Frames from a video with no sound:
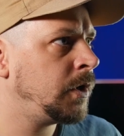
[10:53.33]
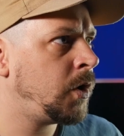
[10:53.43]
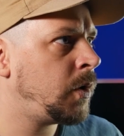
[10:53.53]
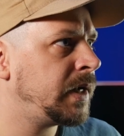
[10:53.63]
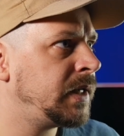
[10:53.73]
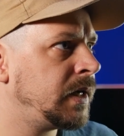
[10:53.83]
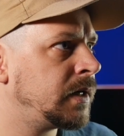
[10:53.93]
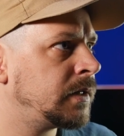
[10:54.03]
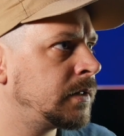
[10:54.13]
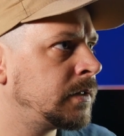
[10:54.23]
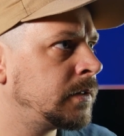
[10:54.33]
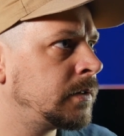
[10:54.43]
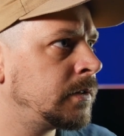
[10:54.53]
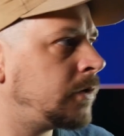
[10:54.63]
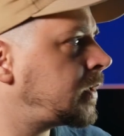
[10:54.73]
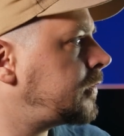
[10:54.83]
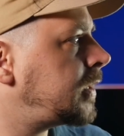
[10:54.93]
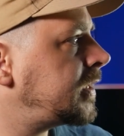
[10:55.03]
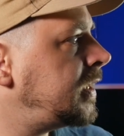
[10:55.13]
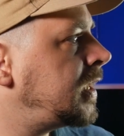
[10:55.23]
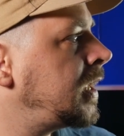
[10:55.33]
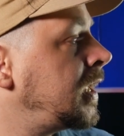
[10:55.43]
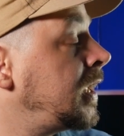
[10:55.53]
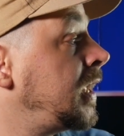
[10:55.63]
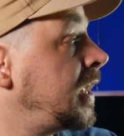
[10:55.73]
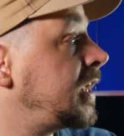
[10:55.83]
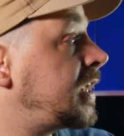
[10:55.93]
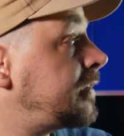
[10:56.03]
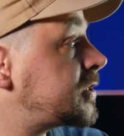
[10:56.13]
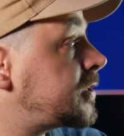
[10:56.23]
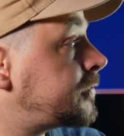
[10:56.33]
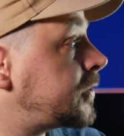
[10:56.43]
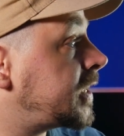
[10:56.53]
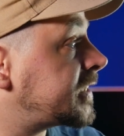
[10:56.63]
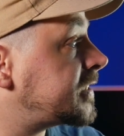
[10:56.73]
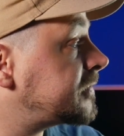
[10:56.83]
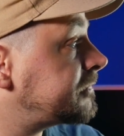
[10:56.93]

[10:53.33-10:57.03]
No idea. Alright, Redney, give us the verdict.